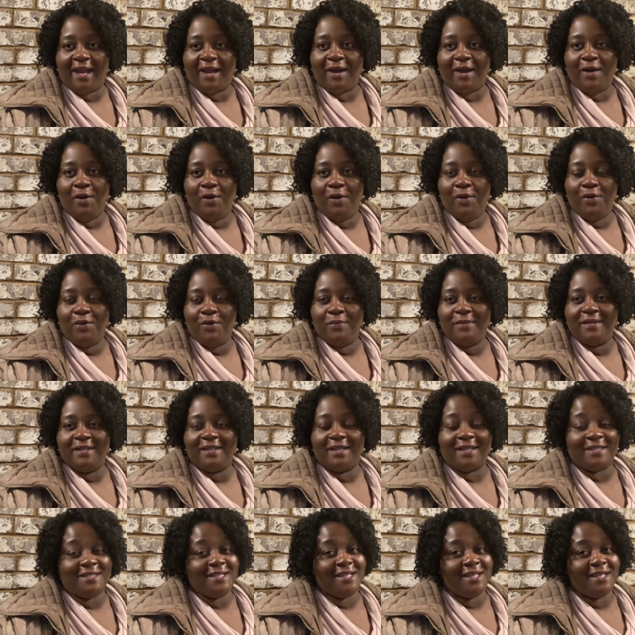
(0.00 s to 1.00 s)
home.
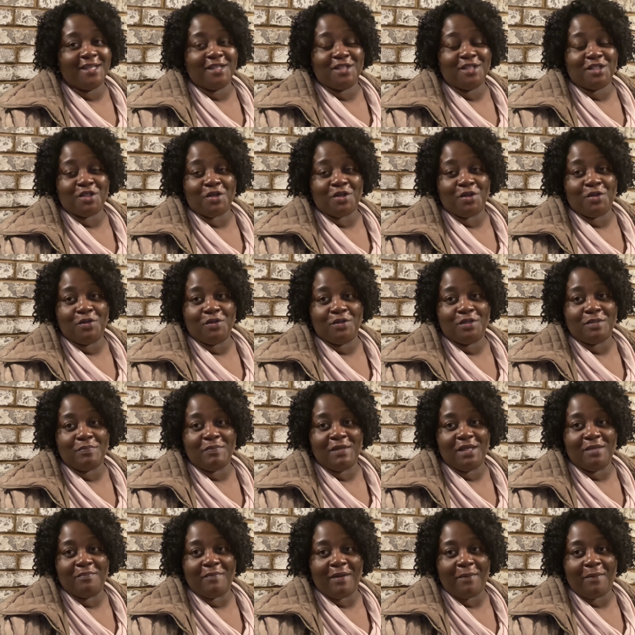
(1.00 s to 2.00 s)
I didn't get to show you to
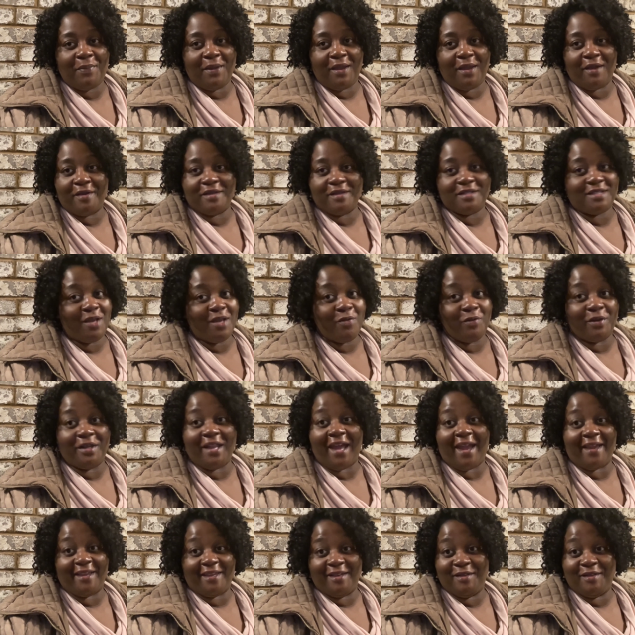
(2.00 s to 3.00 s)
meet my parents. They were
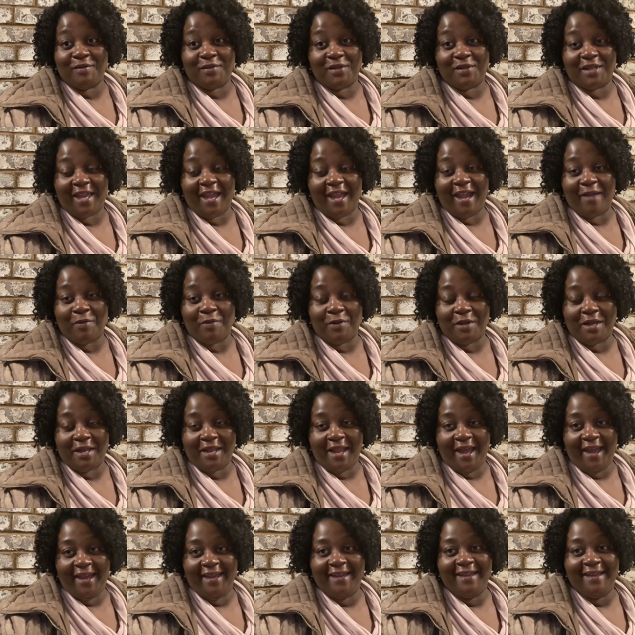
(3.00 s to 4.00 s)
not getting on the camera
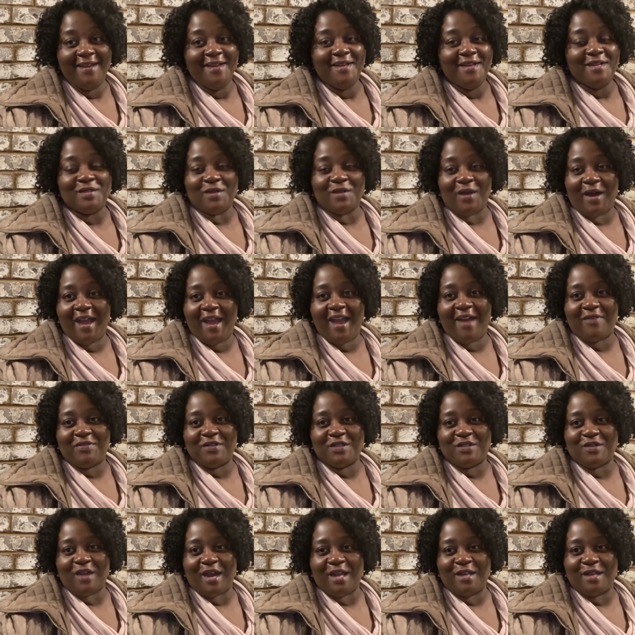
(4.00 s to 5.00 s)
tonight. So I have
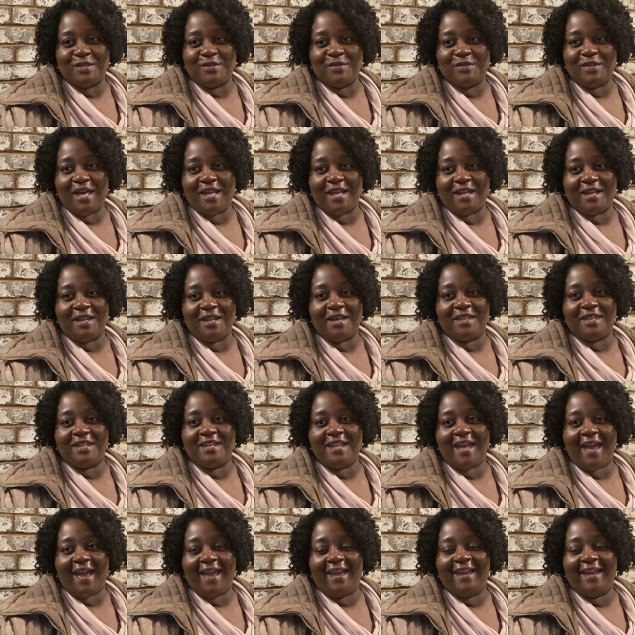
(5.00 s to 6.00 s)
to try to do that another
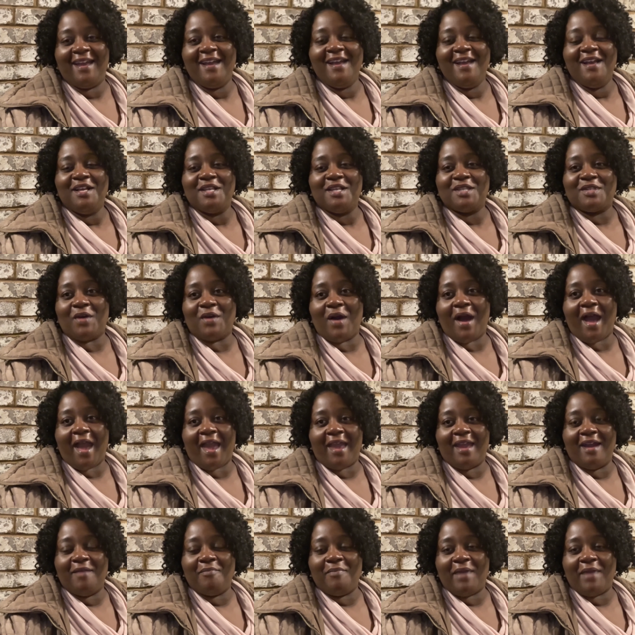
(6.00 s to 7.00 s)
night. So I
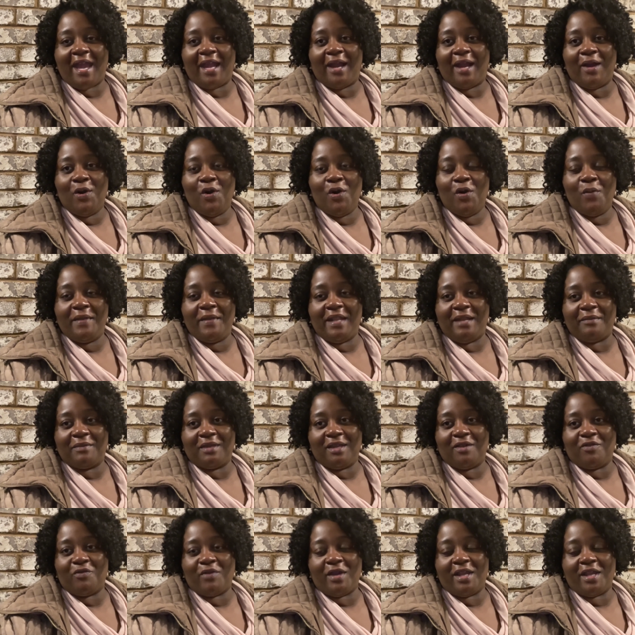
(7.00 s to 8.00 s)
am back home and I'm
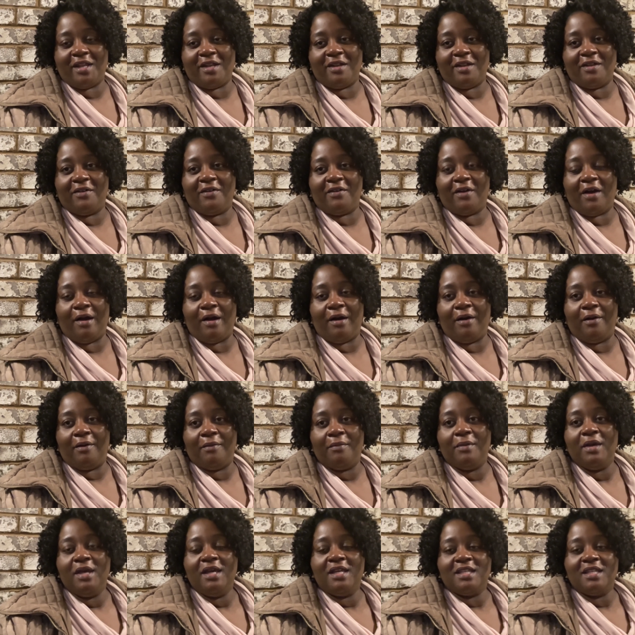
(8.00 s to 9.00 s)
getting ready to
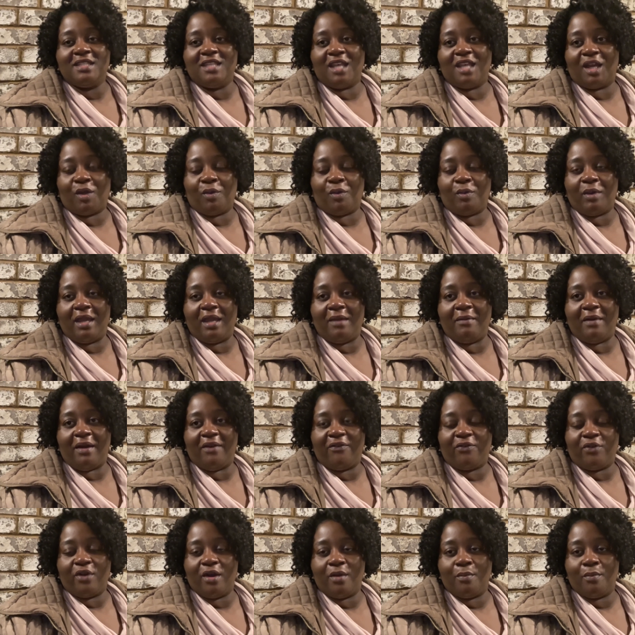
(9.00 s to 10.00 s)
um, decorate
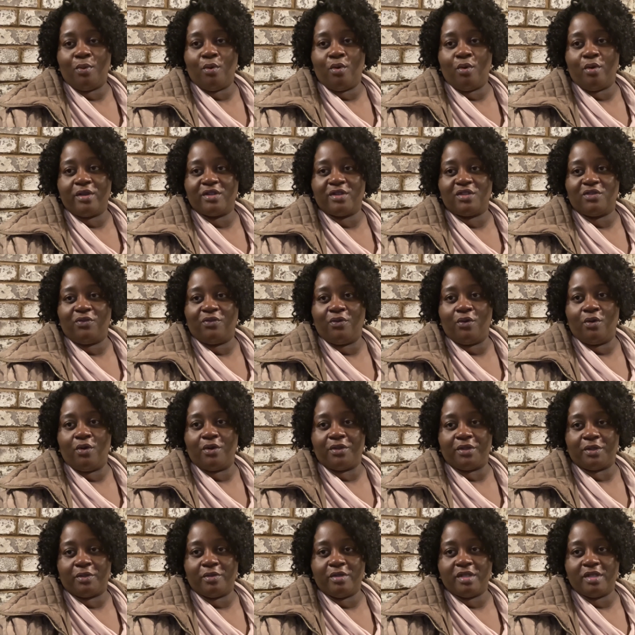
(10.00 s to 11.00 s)
my front porch
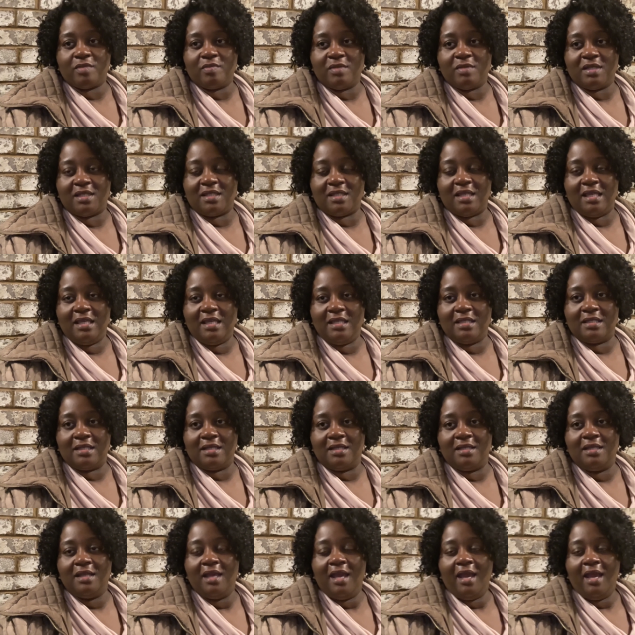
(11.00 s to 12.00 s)
for the Christmas season